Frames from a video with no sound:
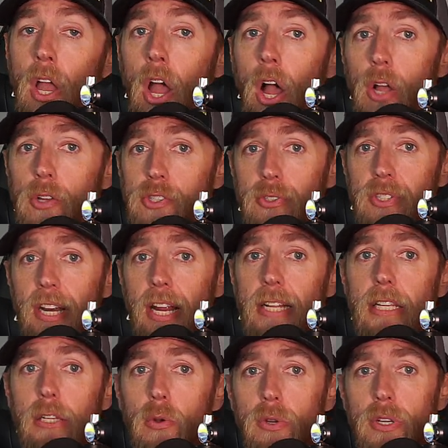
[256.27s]
Also tonight,
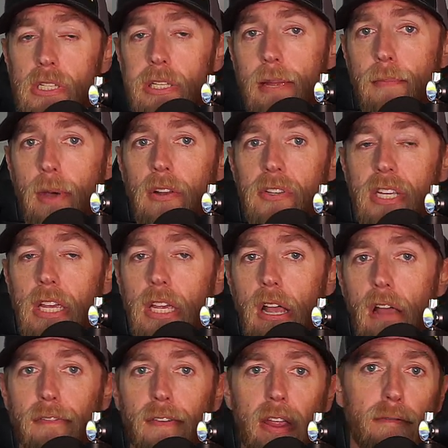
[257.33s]
the Lucas Late Models kick
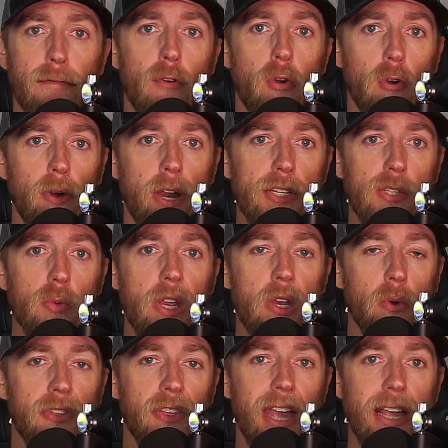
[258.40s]
off a four-race week
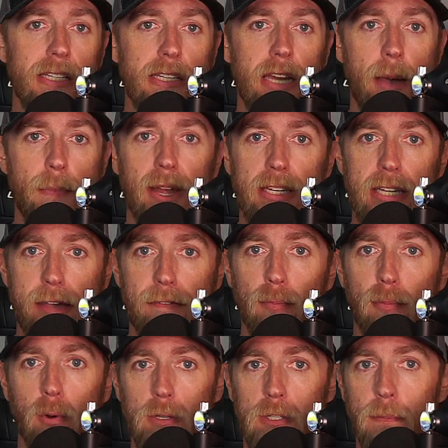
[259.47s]
with a stop at
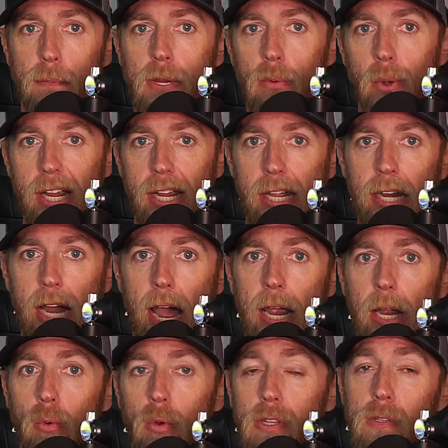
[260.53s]
Davenport Speedway in
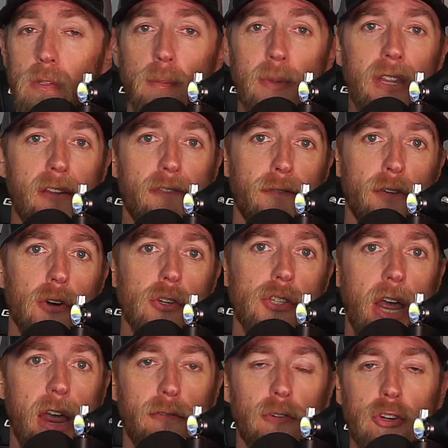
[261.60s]
Iowa. This will be the first
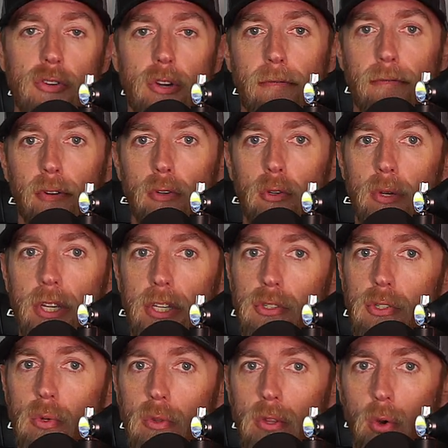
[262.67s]
ever trip for Lucas
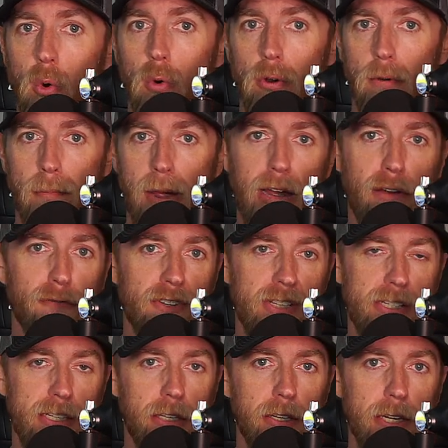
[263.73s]
to the quarter-mile
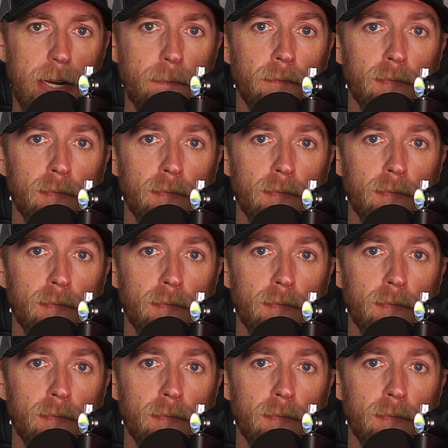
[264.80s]
facility.